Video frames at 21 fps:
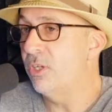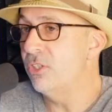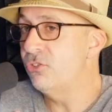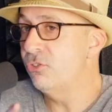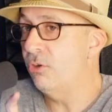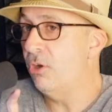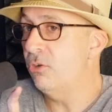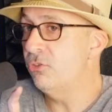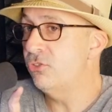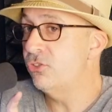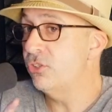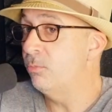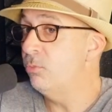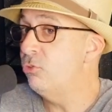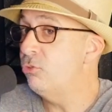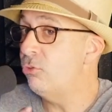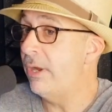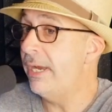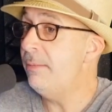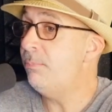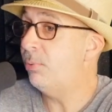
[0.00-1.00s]
because there are some
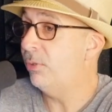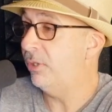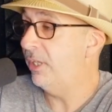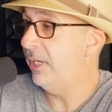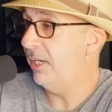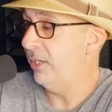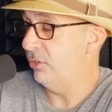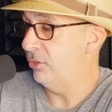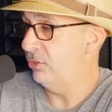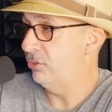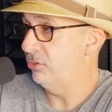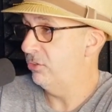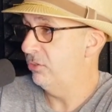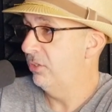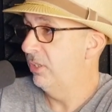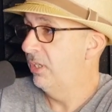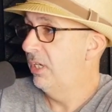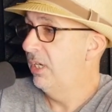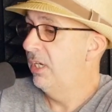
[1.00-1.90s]
great players